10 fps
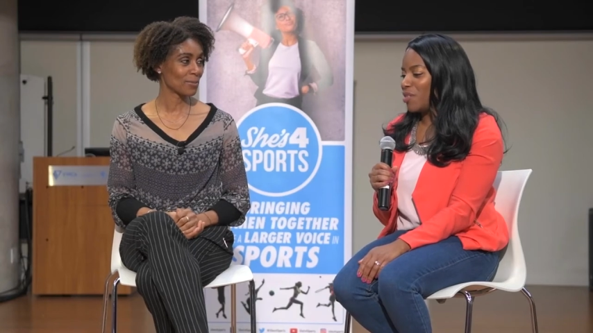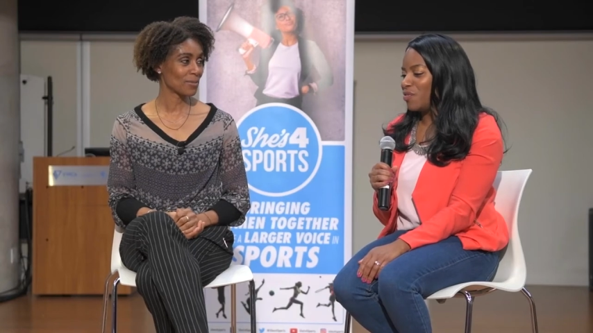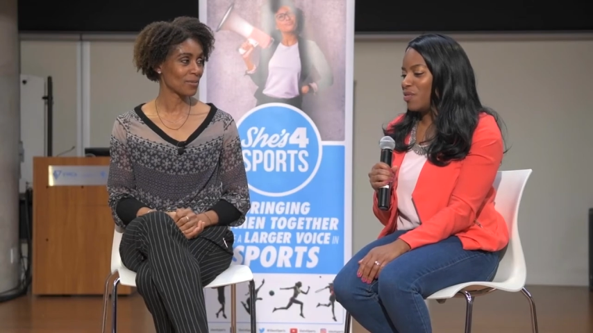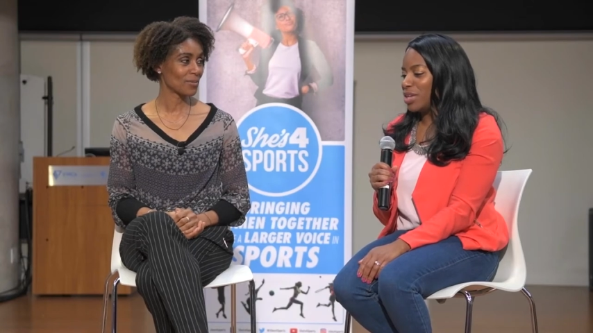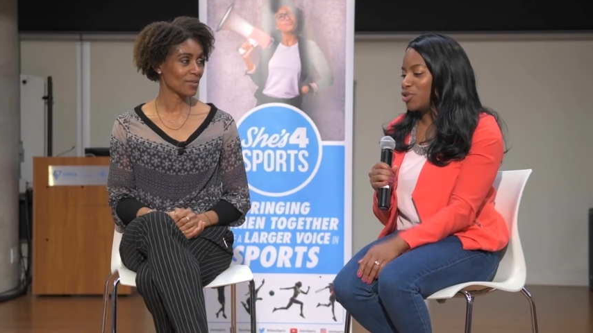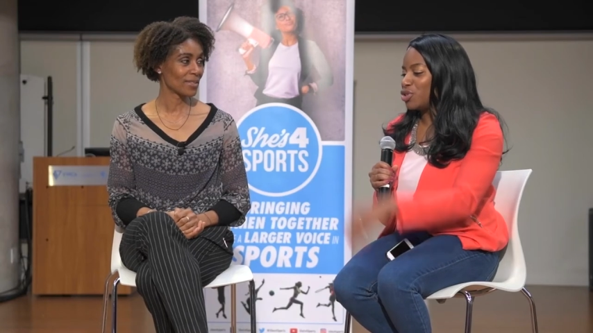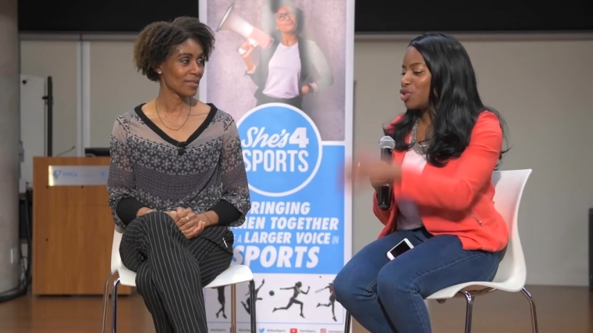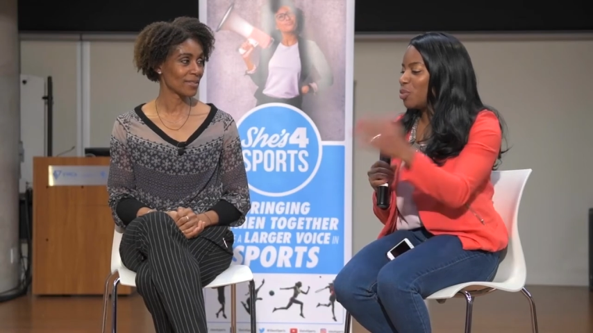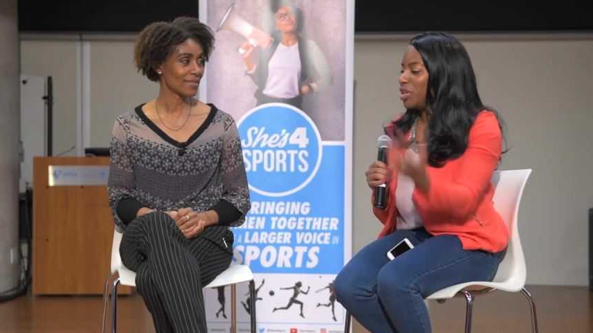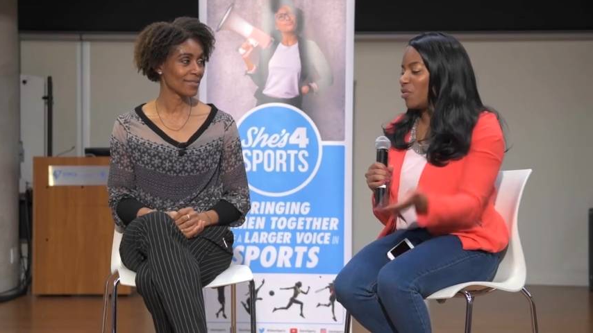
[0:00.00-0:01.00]
Speaker 1: of entered
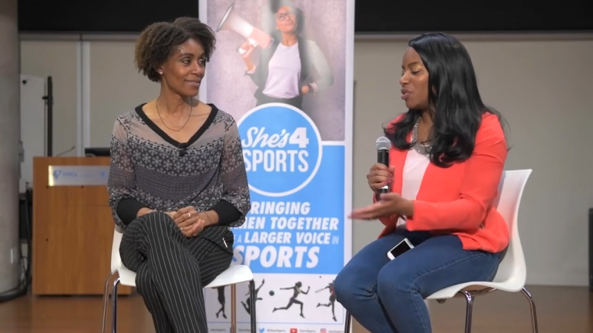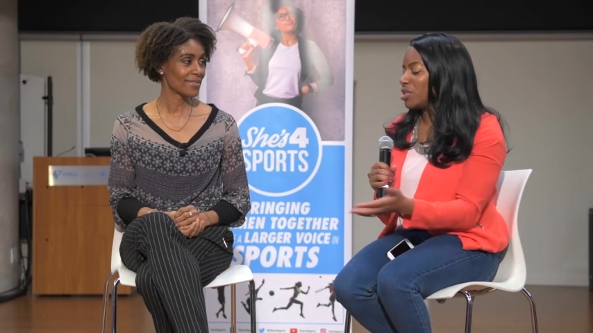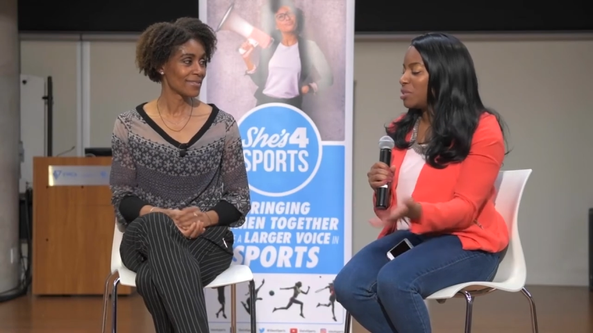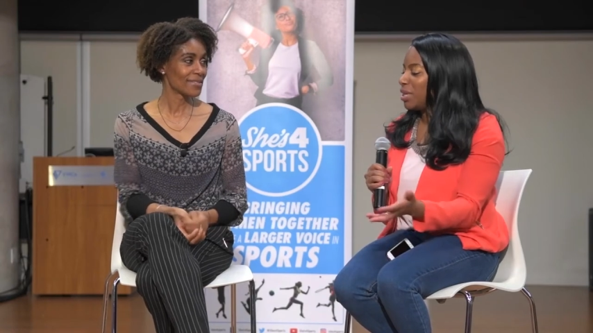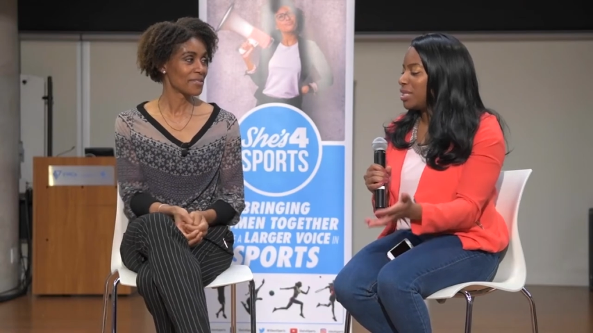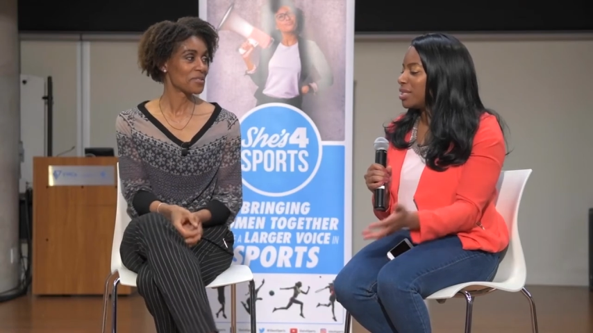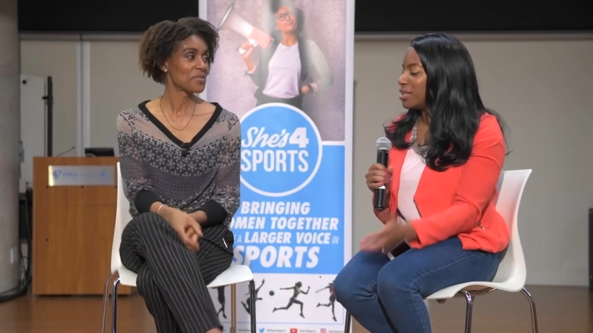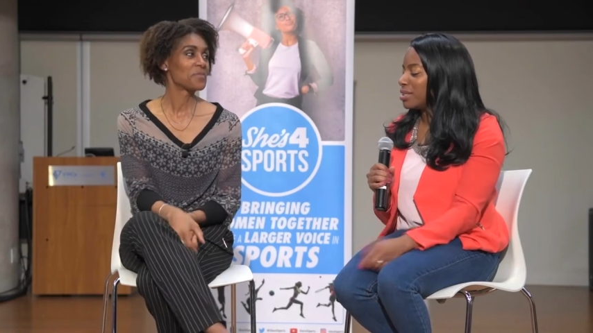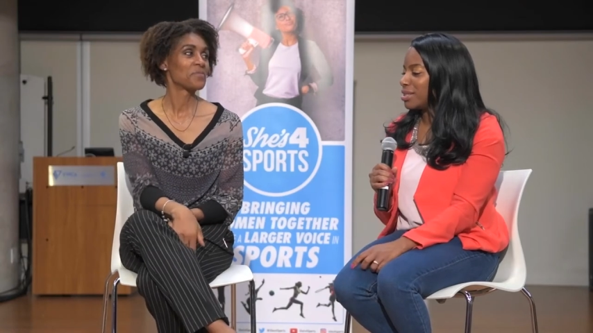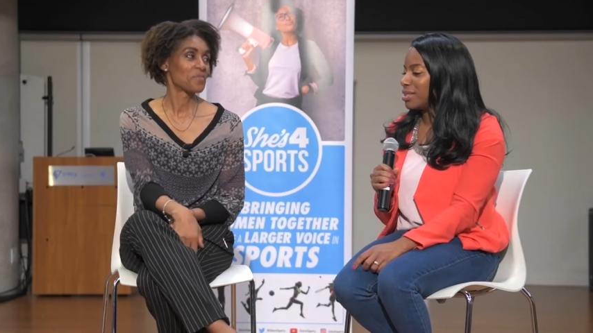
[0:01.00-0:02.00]
so many different
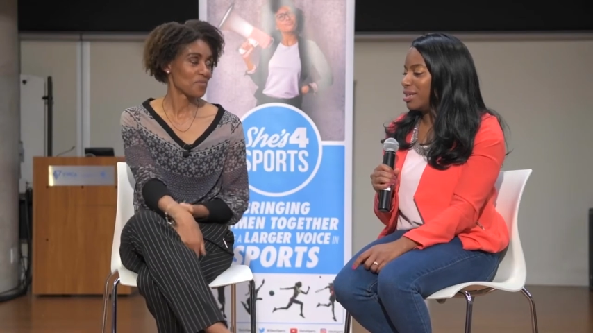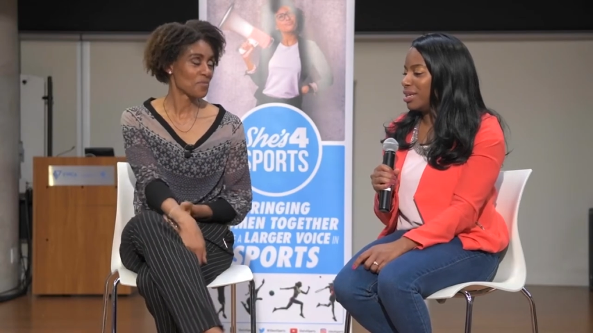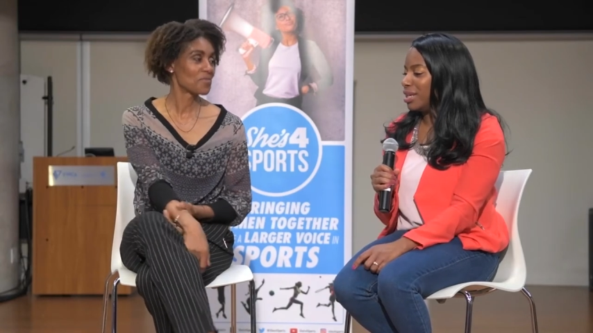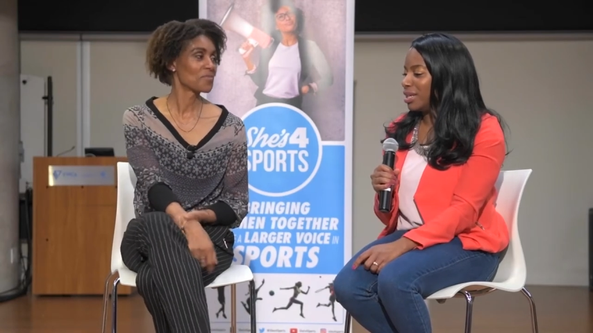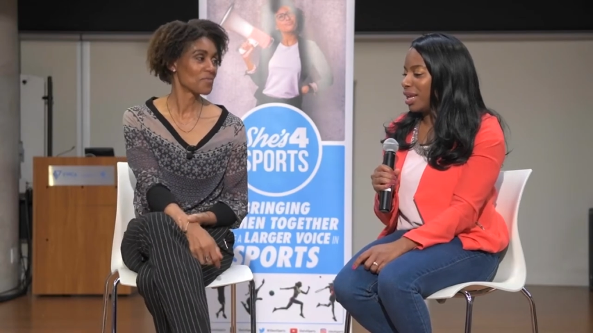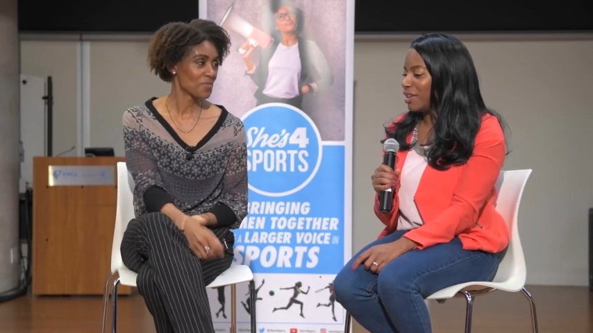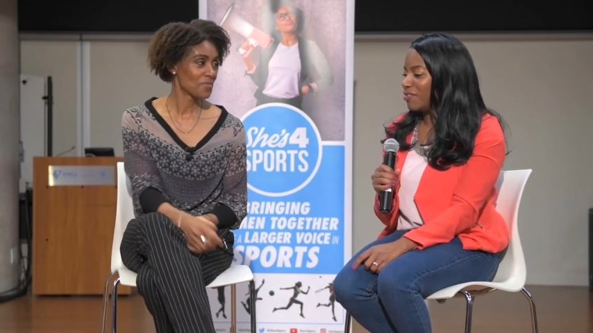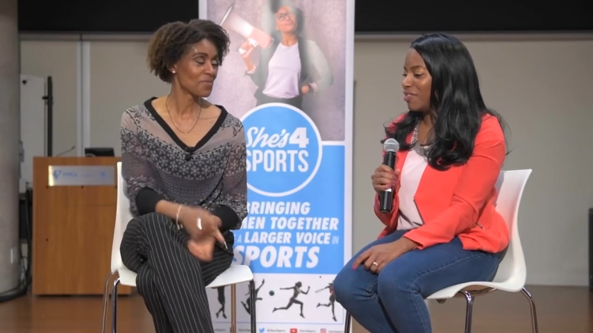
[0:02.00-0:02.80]
spaces in, in life,